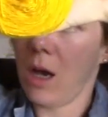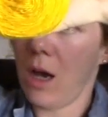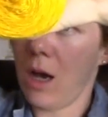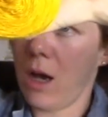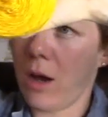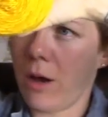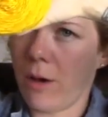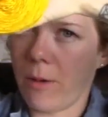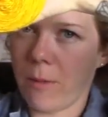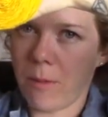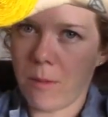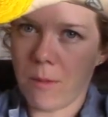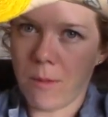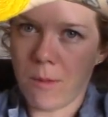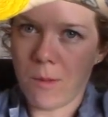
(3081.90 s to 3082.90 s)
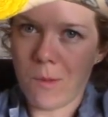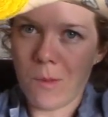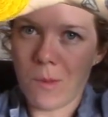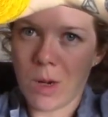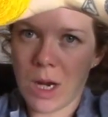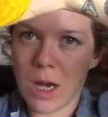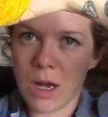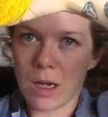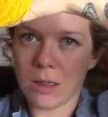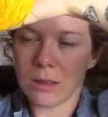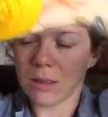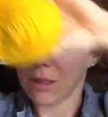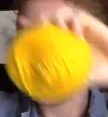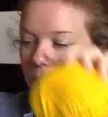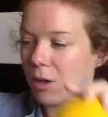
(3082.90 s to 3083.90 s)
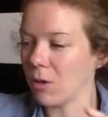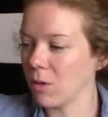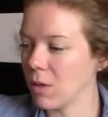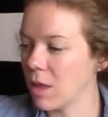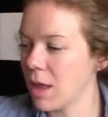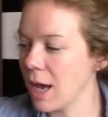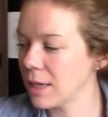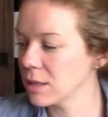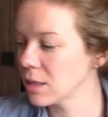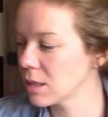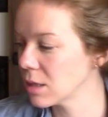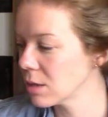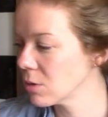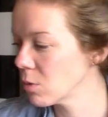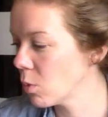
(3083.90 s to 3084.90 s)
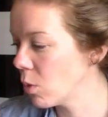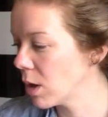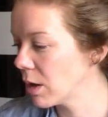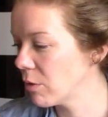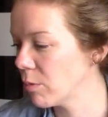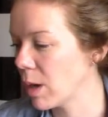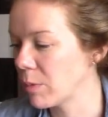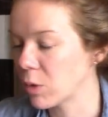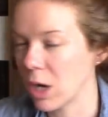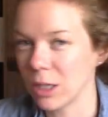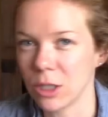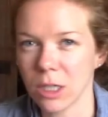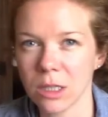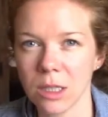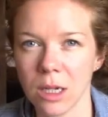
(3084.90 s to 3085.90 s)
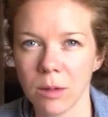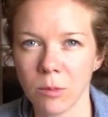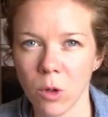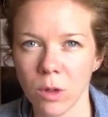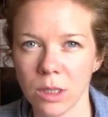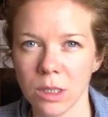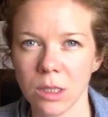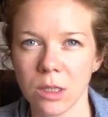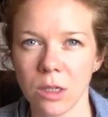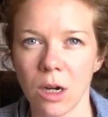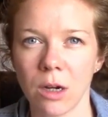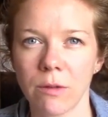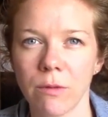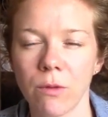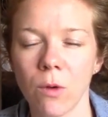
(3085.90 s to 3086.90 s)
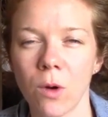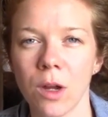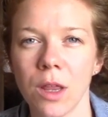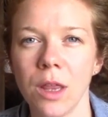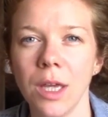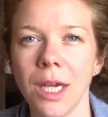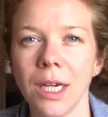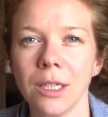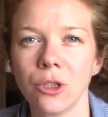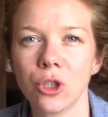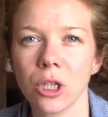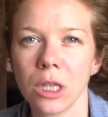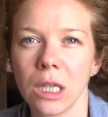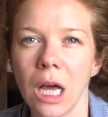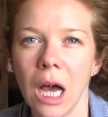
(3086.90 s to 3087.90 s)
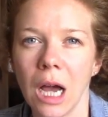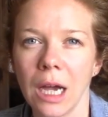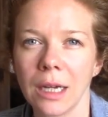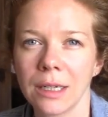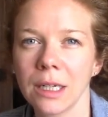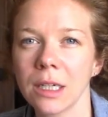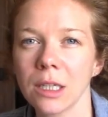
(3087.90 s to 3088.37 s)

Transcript: Yeah, so that's one of my projects that I'm going to start for the July knit